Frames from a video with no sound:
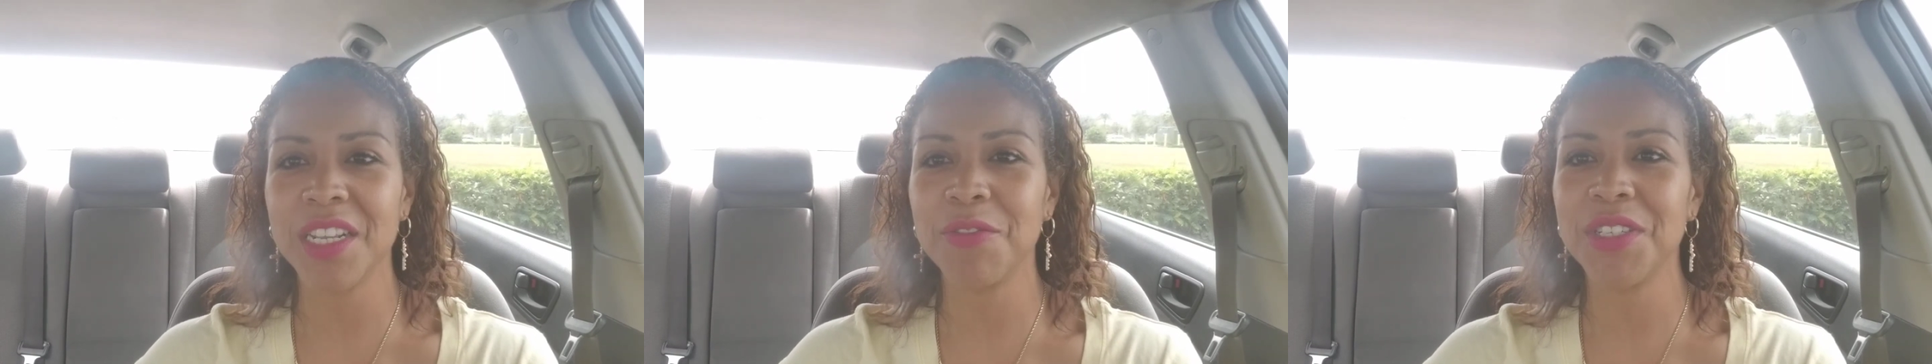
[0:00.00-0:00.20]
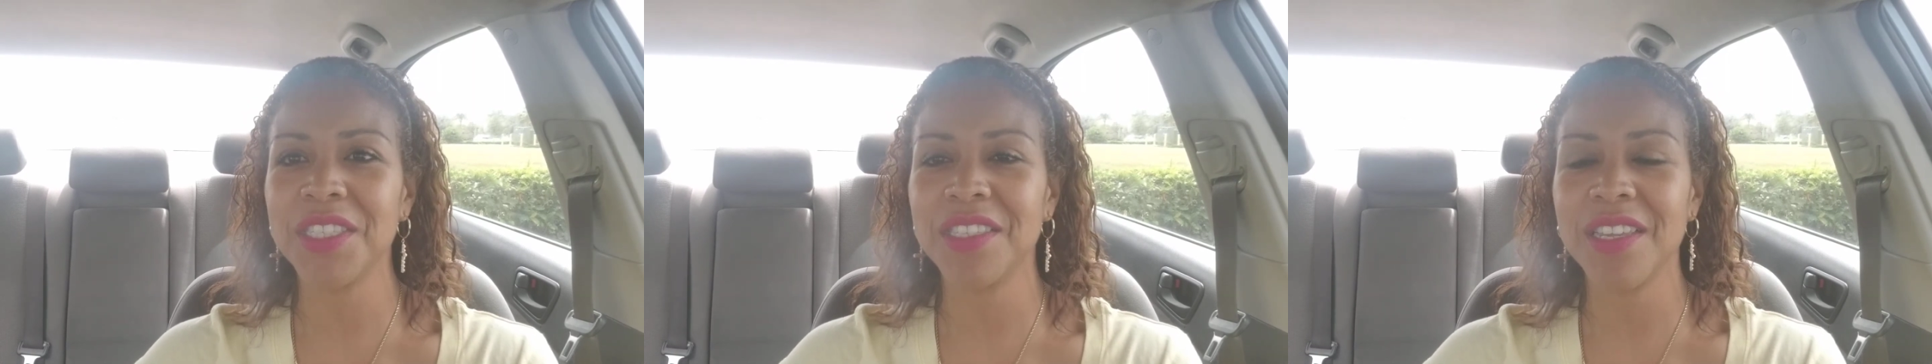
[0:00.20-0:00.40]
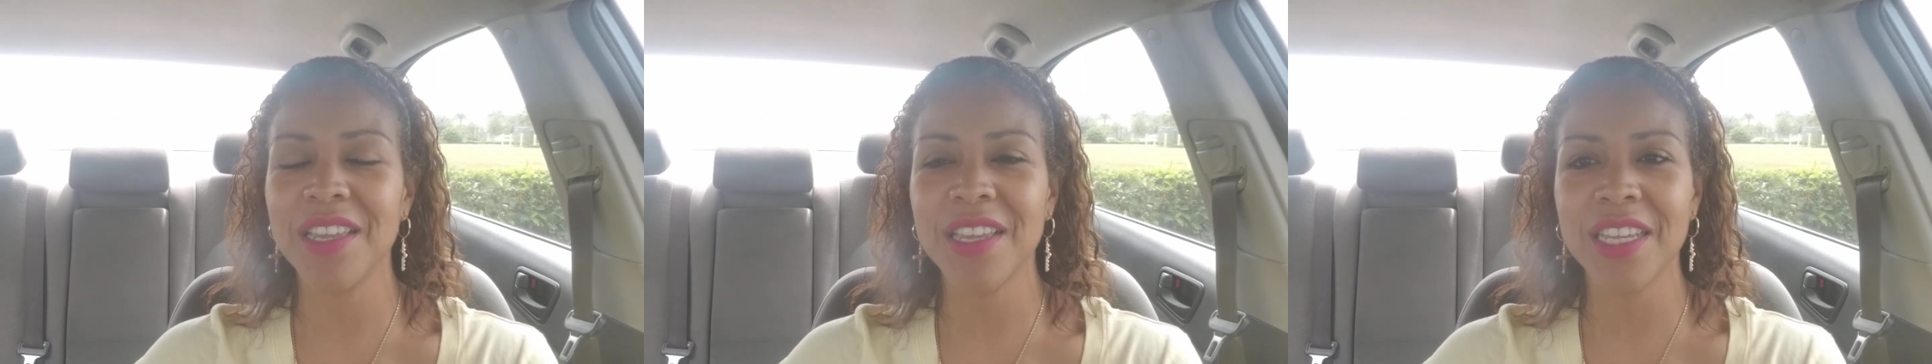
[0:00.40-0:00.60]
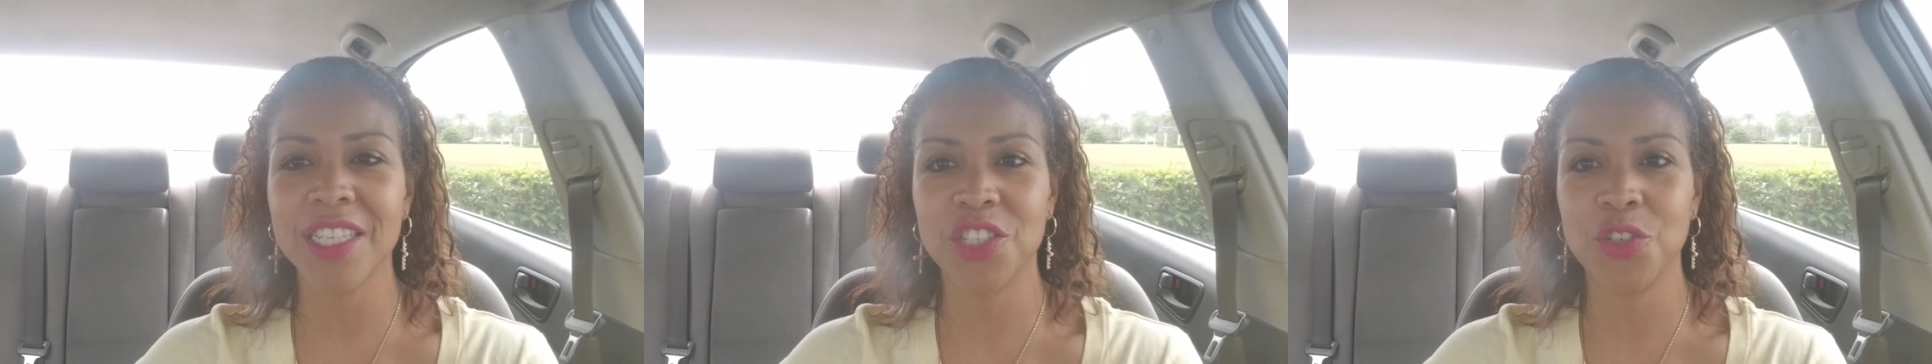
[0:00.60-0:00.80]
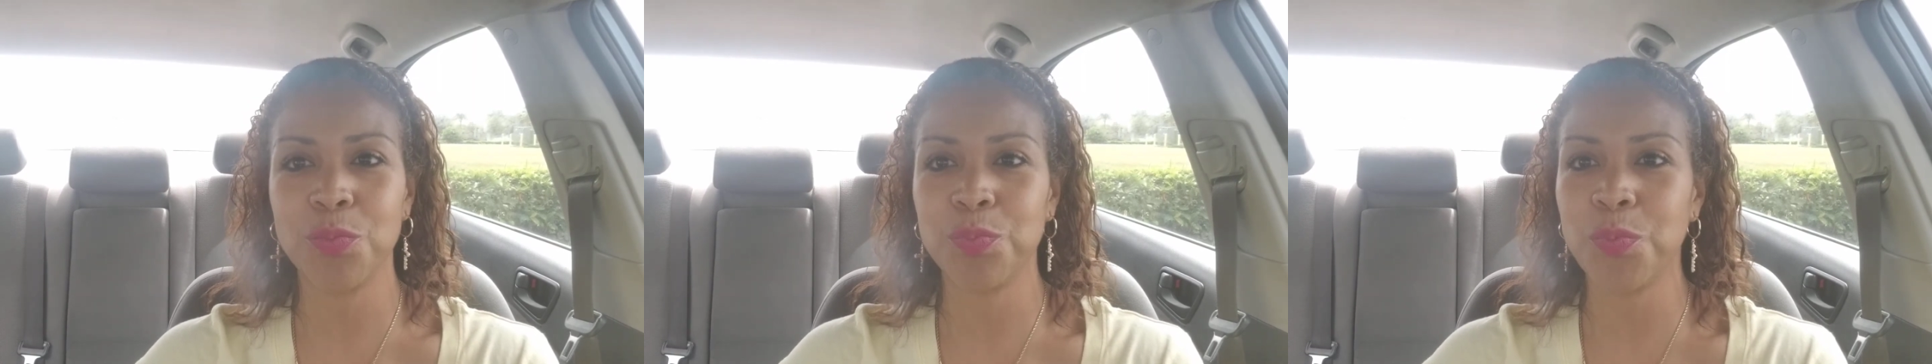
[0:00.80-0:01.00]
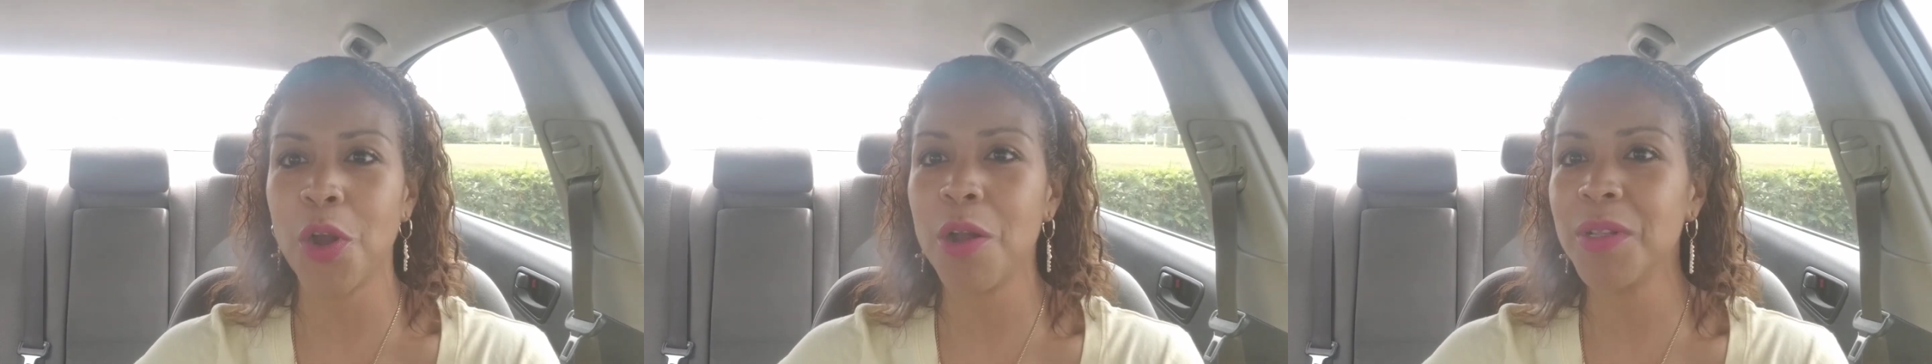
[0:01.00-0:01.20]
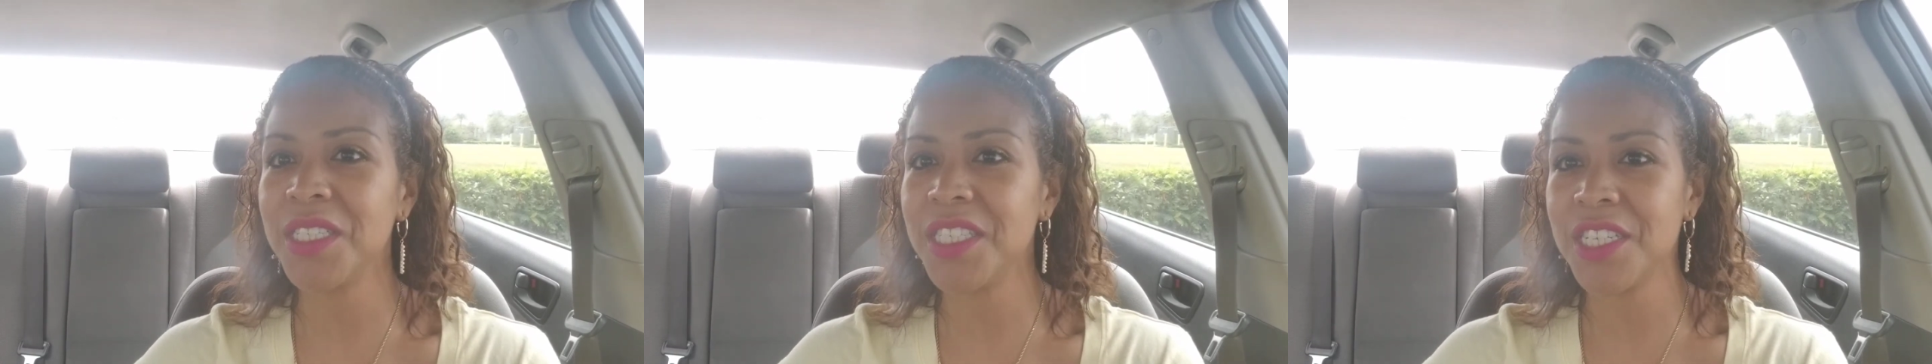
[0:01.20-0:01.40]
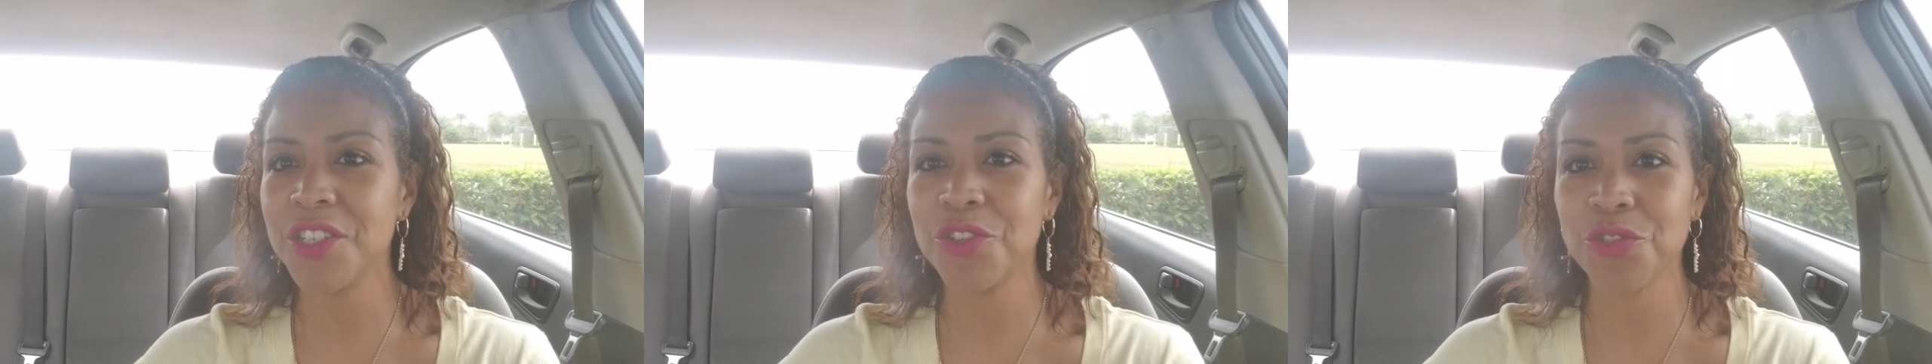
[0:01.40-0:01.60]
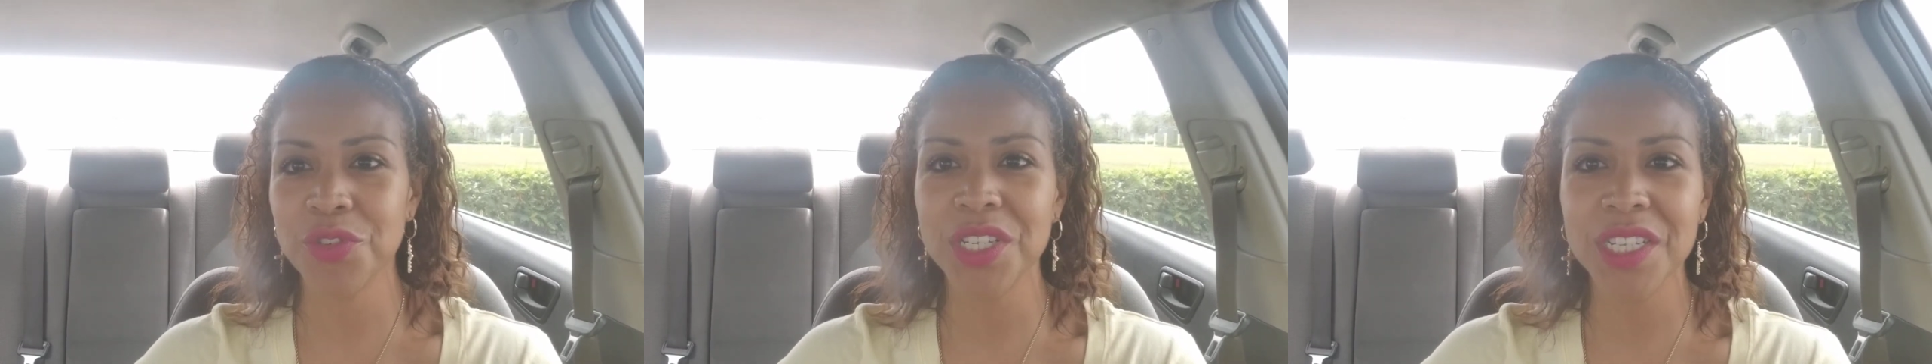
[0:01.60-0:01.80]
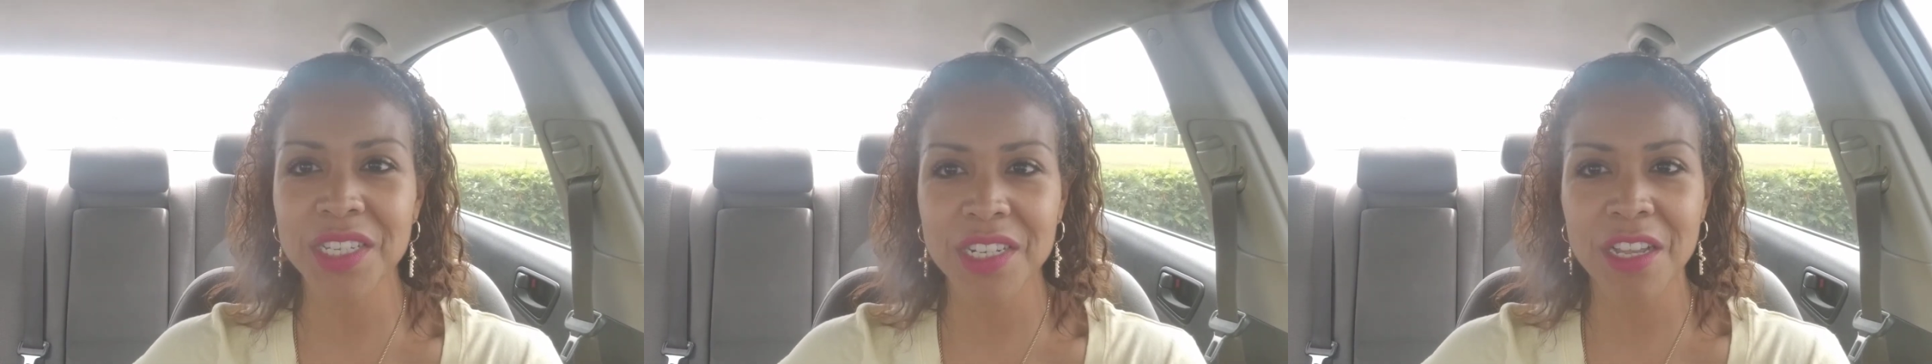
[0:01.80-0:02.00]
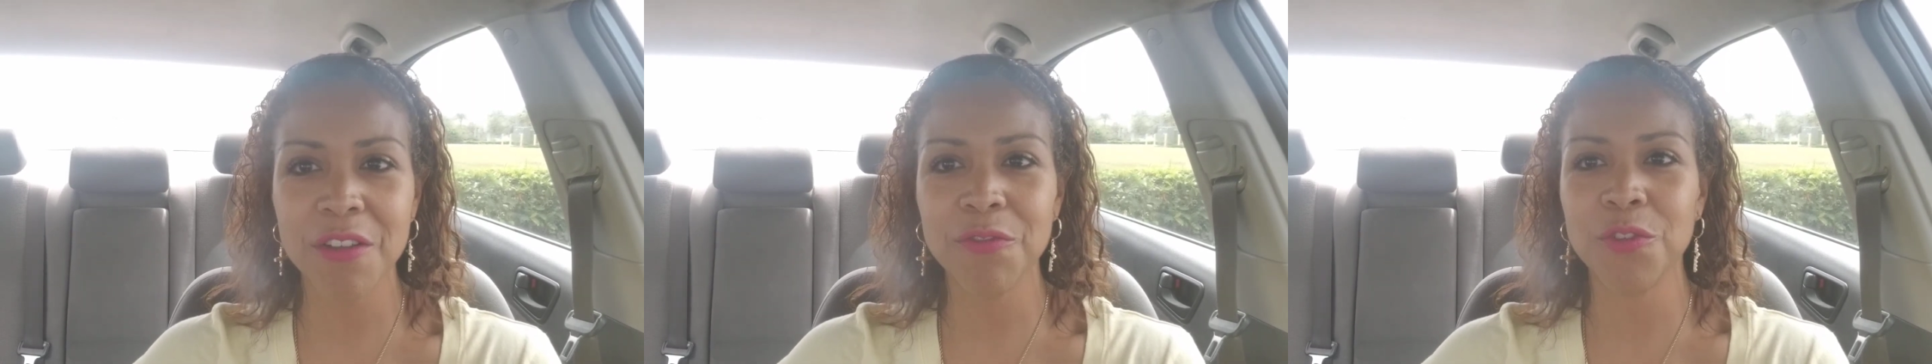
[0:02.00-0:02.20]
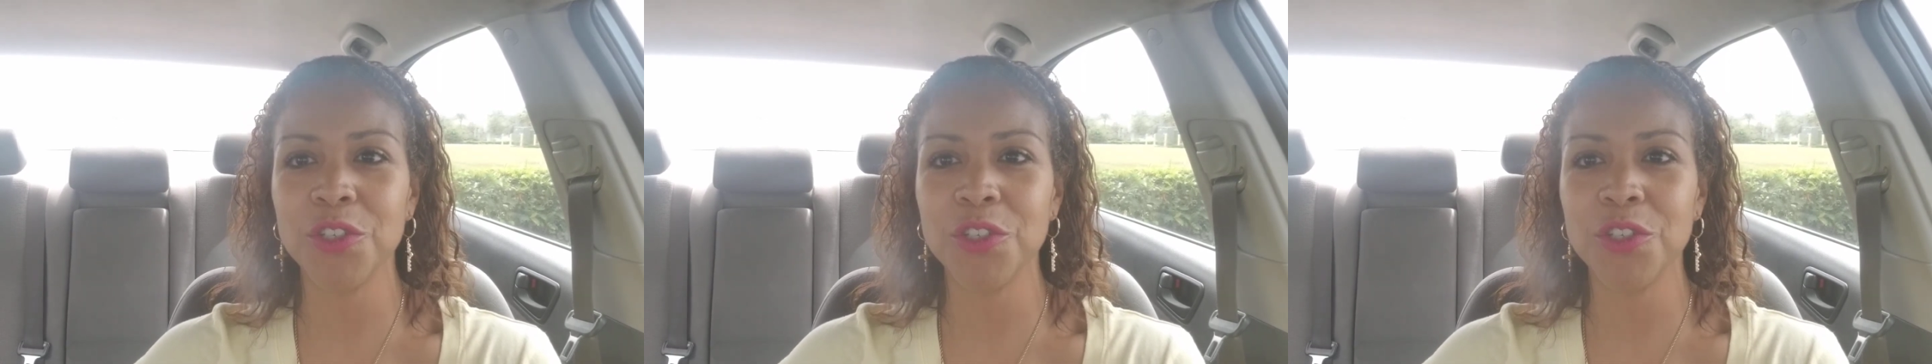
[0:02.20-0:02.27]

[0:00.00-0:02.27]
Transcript: everything because you probably didn't drink enough,